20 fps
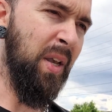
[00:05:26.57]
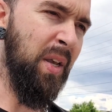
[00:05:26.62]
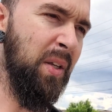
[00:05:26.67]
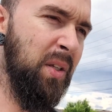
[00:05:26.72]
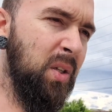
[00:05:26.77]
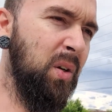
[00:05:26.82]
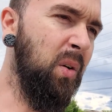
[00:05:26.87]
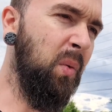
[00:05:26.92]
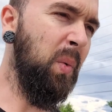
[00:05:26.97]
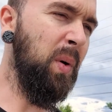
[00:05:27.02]

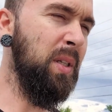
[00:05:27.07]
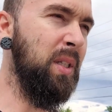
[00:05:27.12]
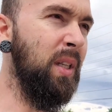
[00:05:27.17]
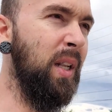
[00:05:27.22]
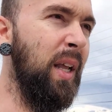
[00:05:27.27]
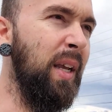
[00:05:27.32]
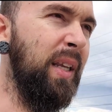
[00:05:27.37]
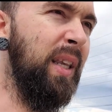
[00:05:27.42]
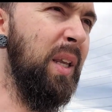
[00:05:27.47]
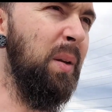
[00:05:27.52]
So it wasn't
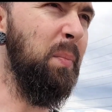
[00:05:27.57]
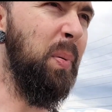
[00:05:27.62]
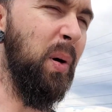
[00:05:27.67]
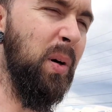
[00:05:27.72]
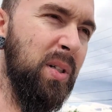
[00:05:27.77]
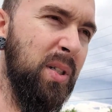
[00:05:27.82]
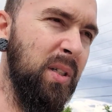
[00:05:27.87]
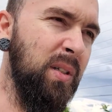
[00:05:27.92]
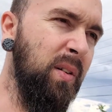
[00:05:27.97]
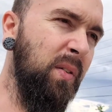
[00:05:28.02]
like in
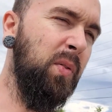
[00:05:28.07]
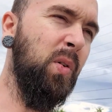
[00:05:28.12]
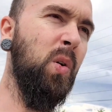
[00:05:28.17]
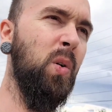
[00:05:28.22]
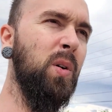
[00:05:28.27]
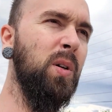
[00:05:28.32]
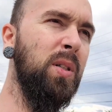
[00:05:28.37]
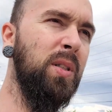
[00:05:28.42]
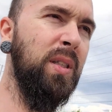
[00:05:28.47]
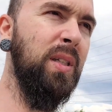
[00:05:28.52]
person, of
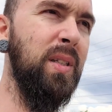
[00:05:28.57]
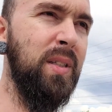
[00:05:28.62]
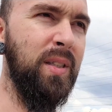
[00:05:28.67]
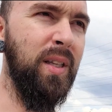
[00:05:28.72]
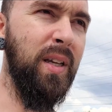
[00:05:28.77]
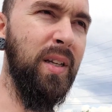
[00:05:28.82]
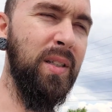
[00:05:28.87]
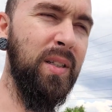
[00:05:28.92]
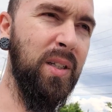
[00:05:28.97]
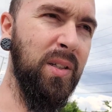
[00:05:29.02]
course, these
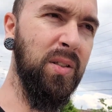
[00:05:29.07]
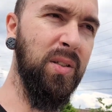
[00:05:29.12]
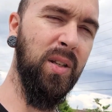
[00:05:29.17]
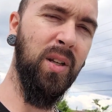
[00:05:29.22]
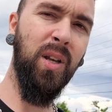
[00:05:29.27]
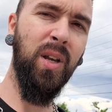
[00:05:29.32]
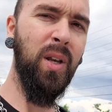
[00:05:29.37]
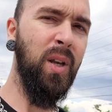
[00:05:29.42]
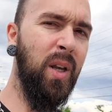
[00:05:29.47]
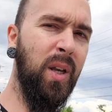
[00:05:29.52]
days, because
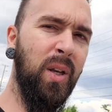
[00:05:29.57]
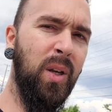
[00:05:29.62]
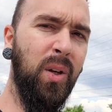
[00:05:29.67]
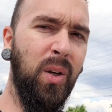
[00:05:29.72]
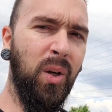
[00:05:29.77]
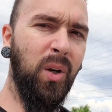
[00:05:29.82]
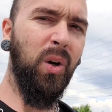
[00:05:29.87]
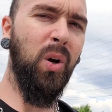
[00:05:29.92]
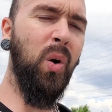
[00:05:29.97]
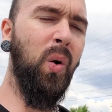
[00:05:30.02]

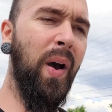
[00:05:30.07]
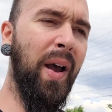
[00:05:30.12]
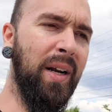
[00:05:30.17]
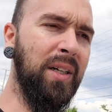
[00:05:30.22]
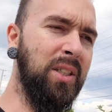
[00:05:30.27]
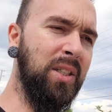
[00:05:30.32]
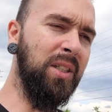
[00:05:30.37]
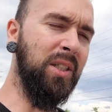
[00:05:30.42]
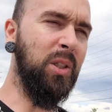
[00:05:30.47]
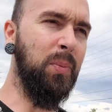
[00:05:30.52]
who
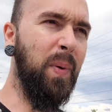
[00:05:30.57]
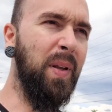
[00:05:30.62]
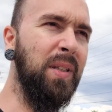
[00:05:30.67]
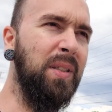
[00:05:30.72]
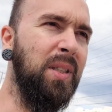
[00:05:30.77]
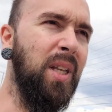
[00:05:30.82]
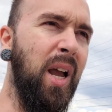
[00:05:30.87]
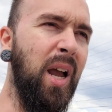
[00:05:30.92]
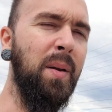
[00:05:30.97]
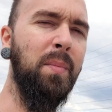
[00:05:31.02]
actually
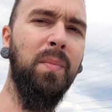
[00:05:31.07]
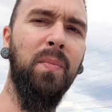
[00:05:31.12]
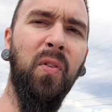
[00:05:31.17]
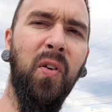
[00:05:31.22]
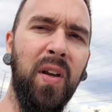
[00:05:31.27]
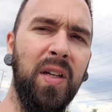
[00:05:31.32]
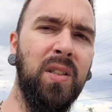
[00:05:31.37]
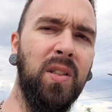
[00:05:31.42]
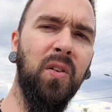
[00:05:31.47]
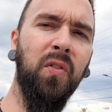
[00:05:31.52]
spends time
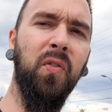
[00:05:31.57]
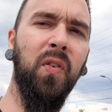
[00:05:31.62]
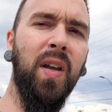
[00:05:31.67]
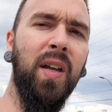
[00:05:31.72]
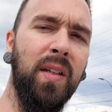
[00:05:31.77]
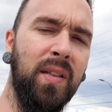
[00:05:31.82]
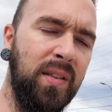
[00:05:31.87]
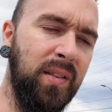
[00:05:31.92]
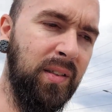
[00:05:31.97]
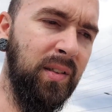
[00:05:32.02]
face to
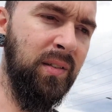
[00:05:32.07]
face?